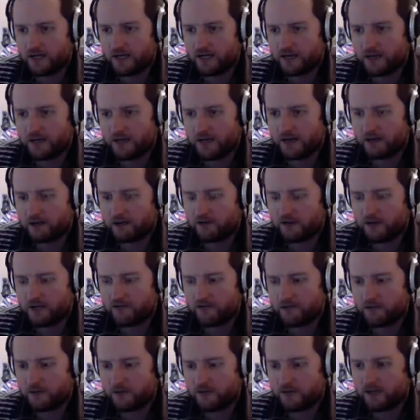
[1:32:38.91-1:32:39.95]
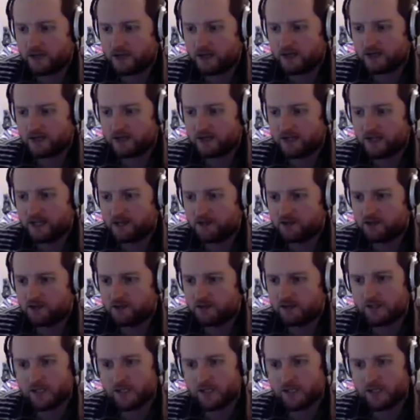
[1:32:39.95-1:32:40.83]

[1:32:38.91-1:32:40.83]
Like, Allah created everybody. You can't deny the truth.